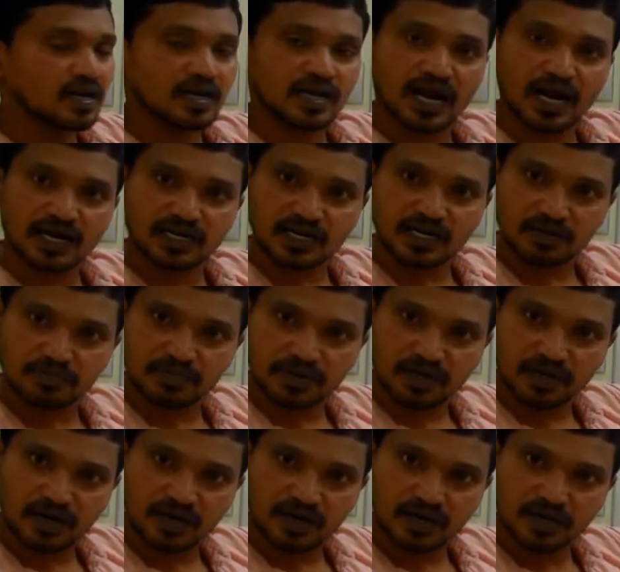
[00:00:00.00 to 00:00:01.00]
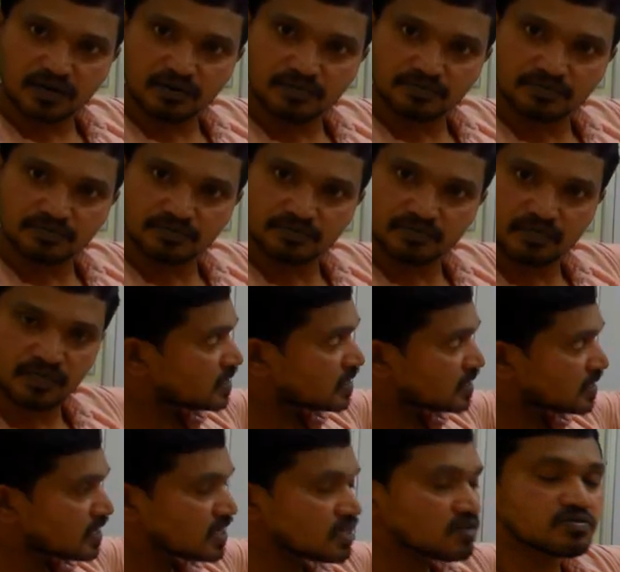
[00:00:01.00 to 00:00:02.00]
lateral epicondyle. It
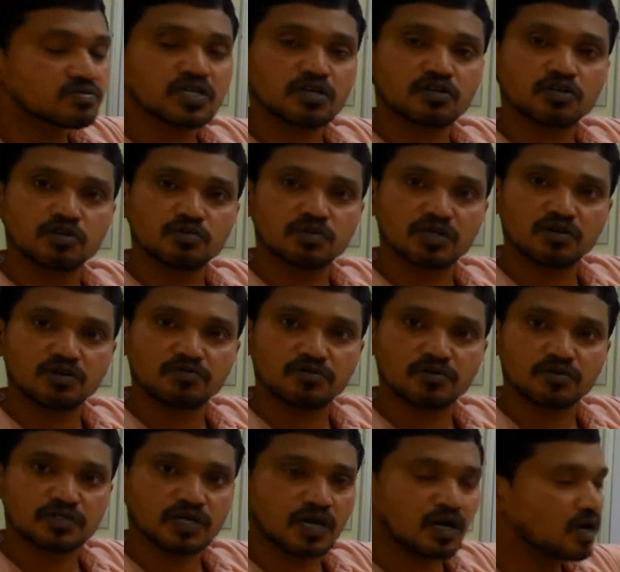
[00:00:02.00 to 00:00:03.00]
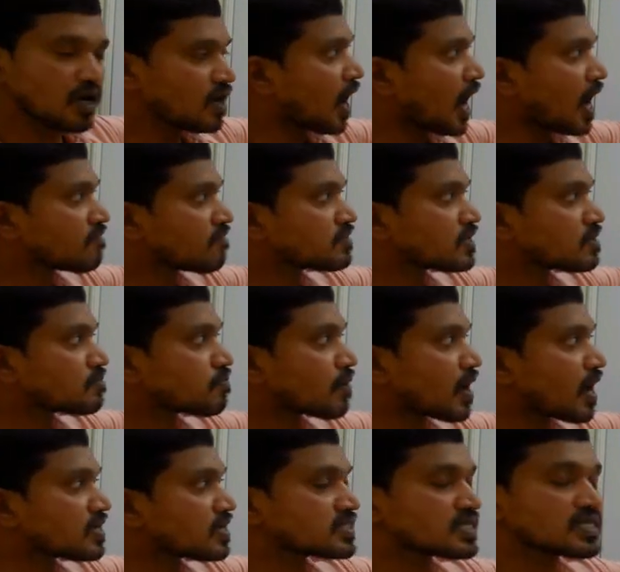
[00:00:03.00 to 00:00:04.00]
leaves the cubital fossa after
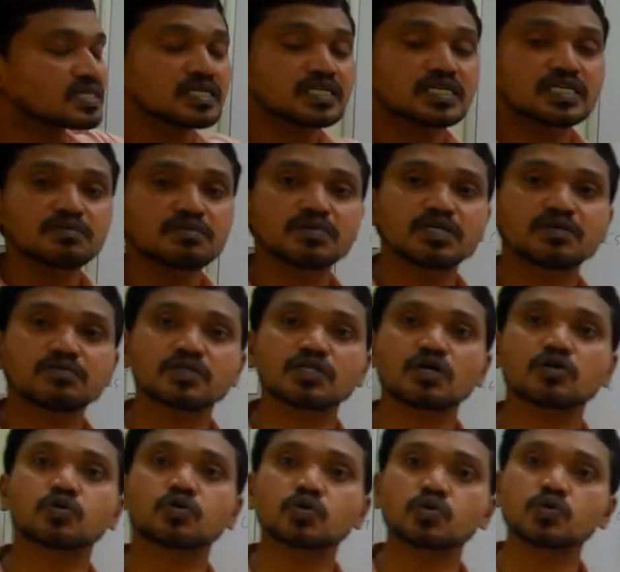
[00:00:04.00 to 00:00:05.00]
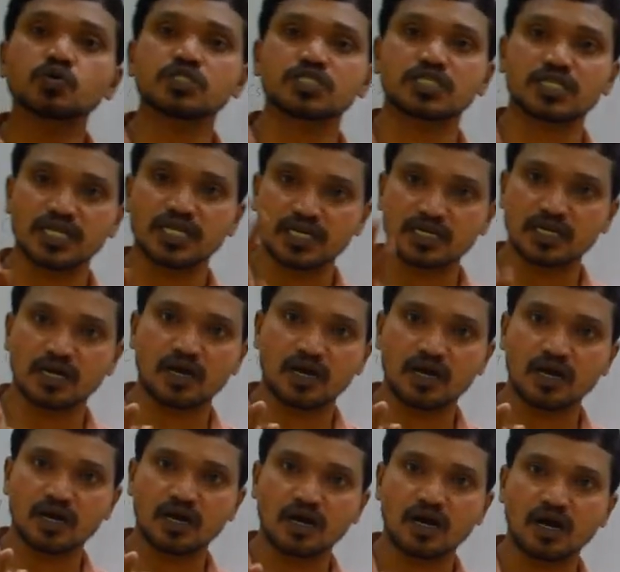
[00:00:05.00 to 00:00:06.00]
passing in between the two strata
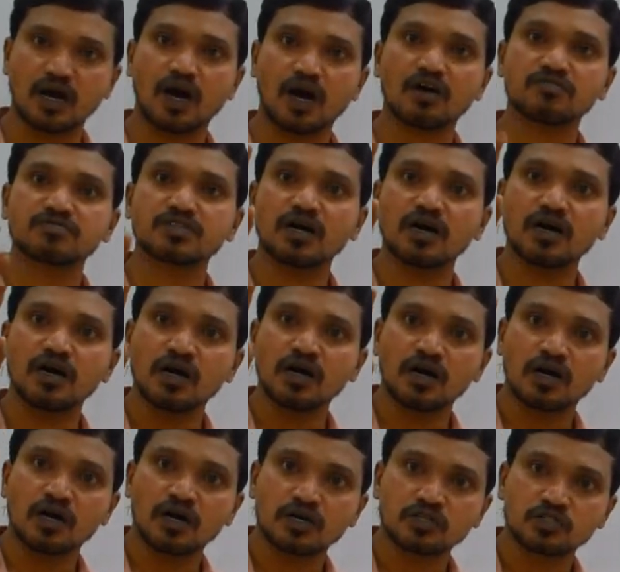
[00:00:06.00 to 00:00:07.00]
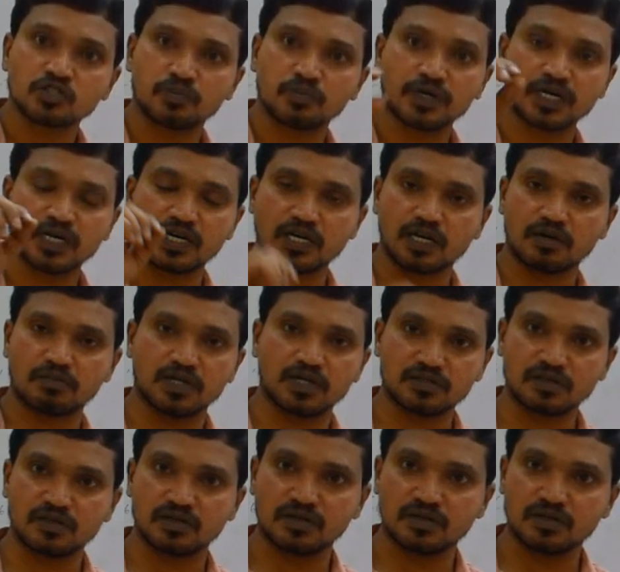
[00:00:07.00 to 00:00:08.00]
of the supinator
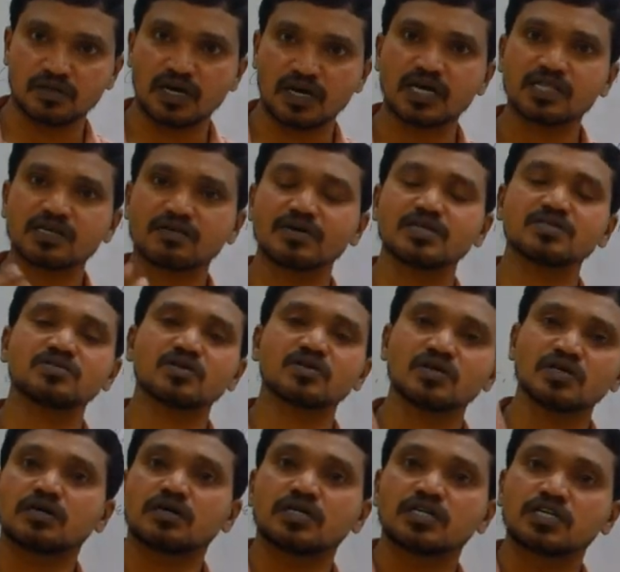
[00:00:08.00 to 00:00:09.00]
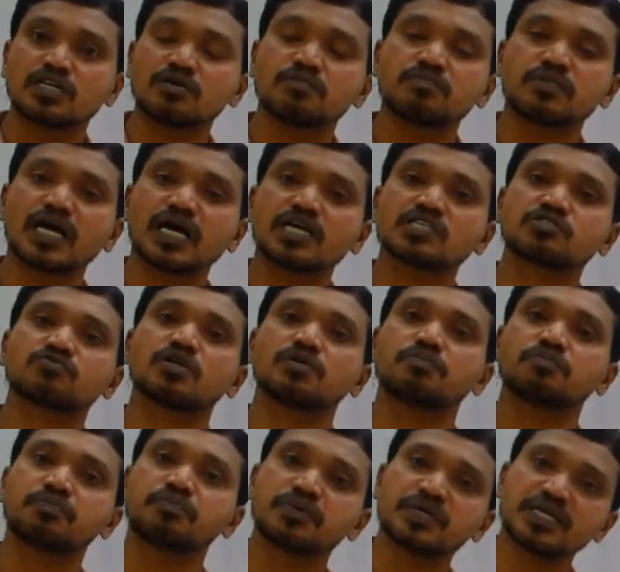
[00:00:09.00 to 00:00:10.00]
muscle. Otherwise, deep branch will
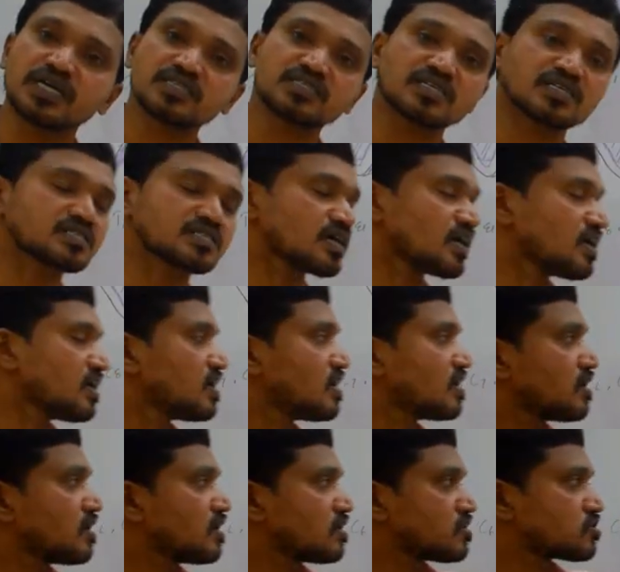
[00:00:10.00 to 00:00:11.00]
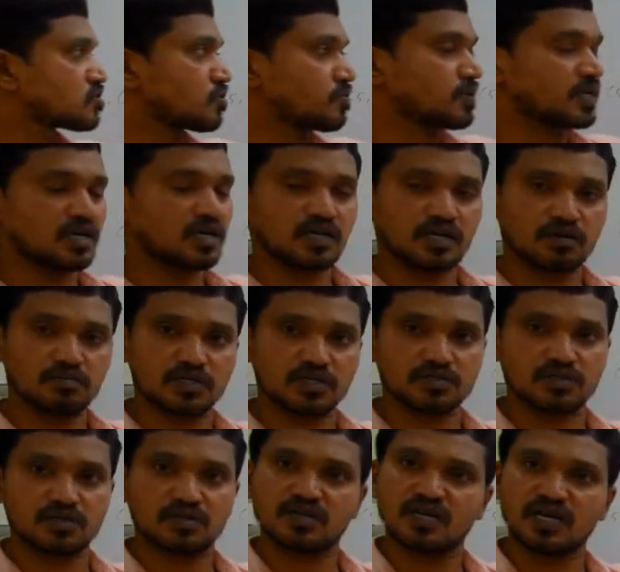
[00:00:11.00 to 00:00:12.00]
pierce the supinator
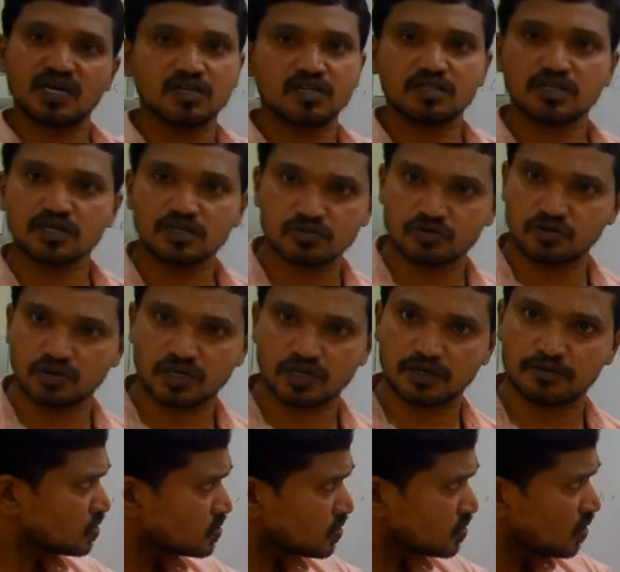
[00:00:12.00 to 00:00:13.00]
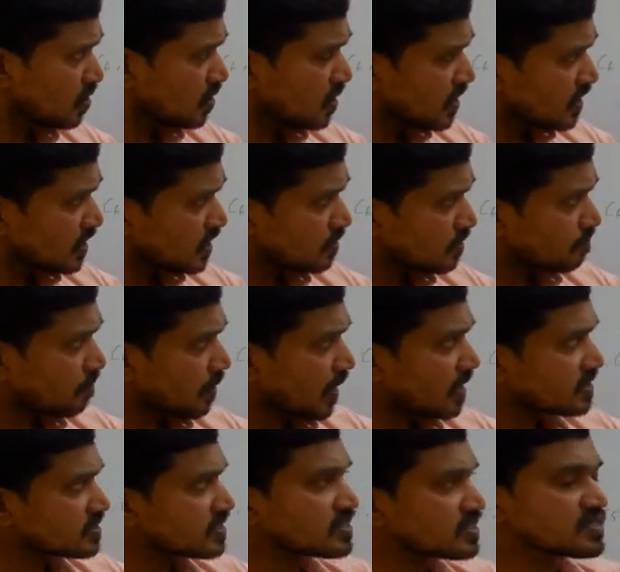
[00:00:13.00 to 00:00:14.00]
muscle. Anything is okay. So it
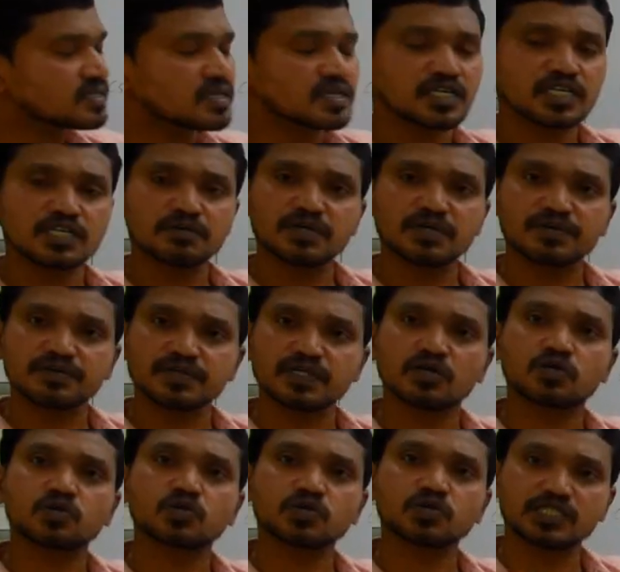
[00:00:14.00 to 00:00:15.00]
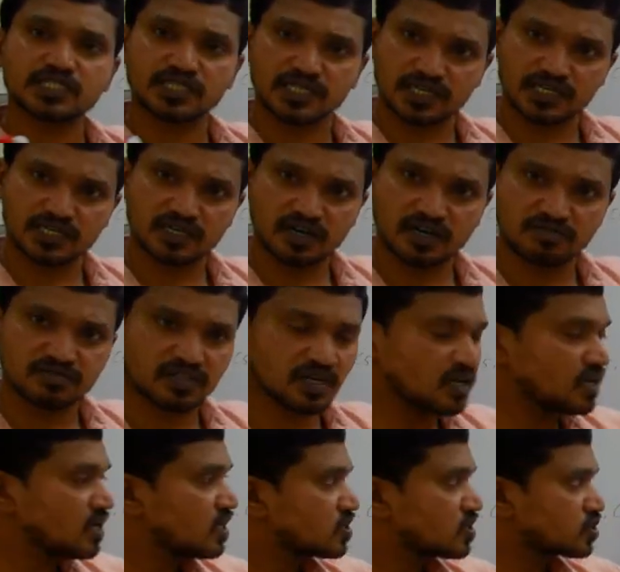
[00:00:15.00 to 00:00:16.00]
passes in between the two strata of
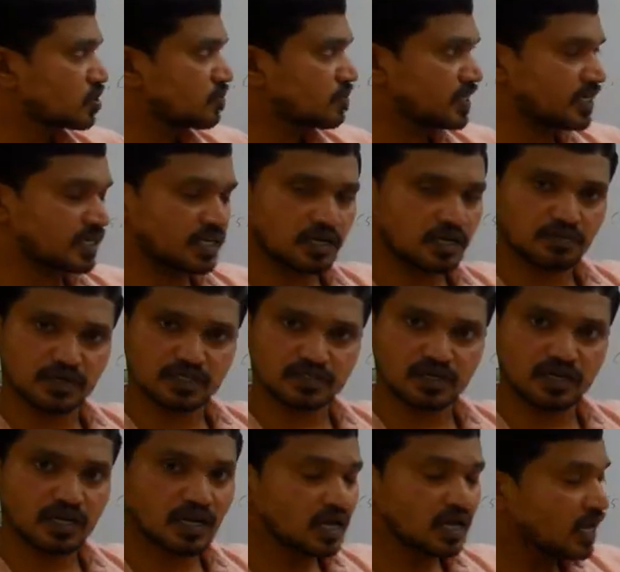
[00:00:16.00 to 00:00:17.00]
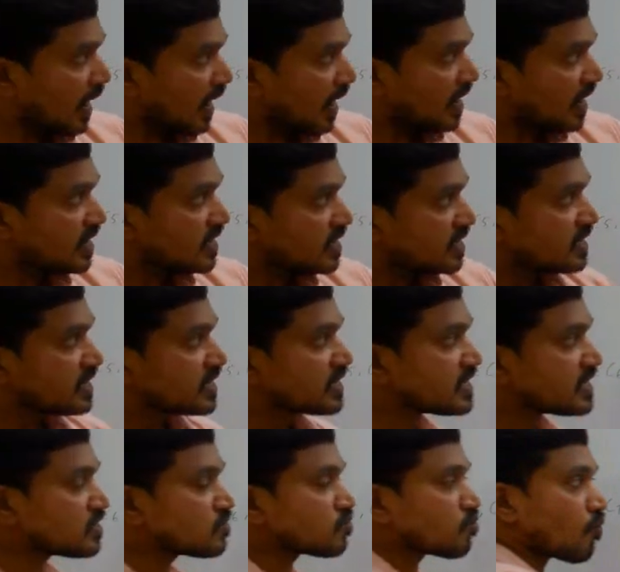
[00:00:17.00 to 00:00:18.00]
the supinator muscle and
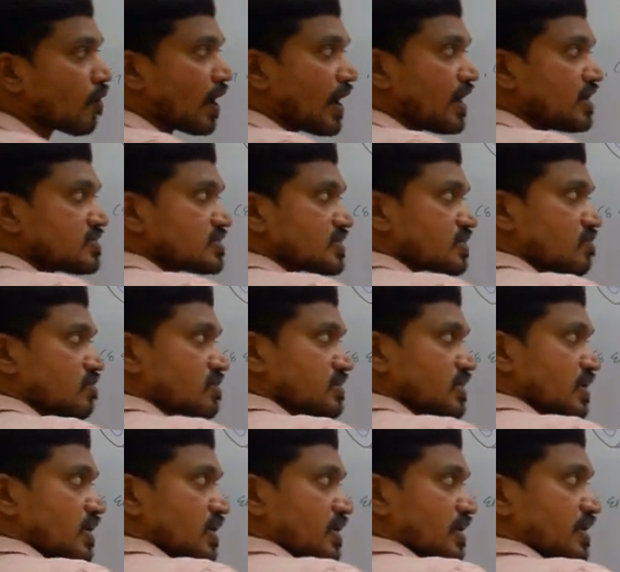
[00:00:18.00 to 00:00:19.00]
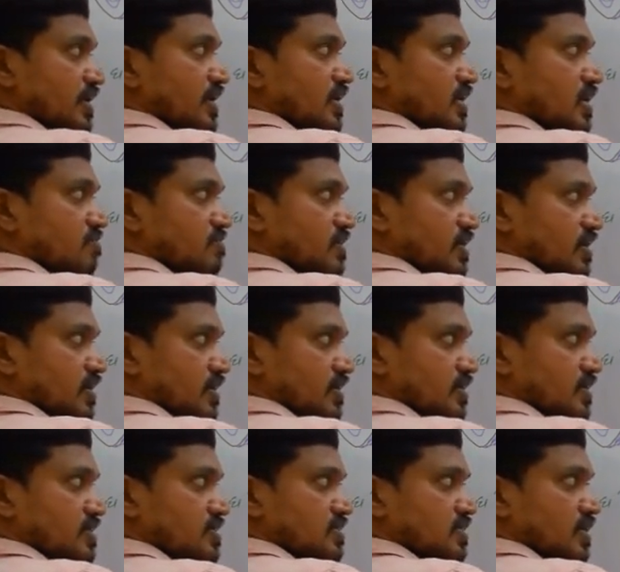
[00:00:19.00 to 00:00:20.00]
it winds around the neck of the
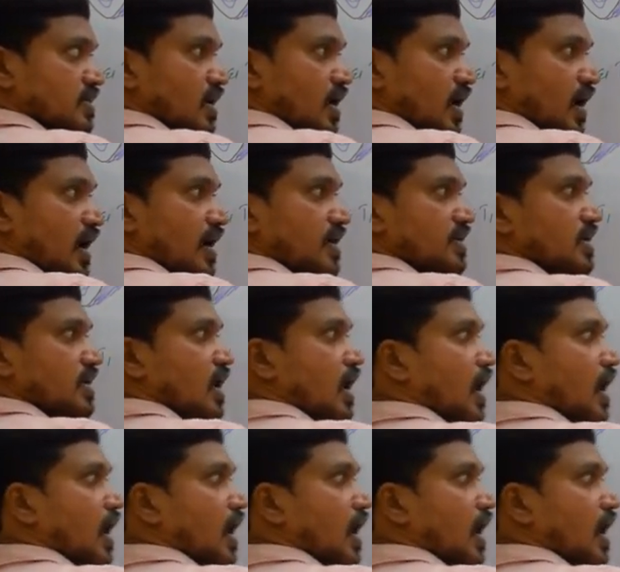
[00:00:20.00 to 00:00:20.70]
radius and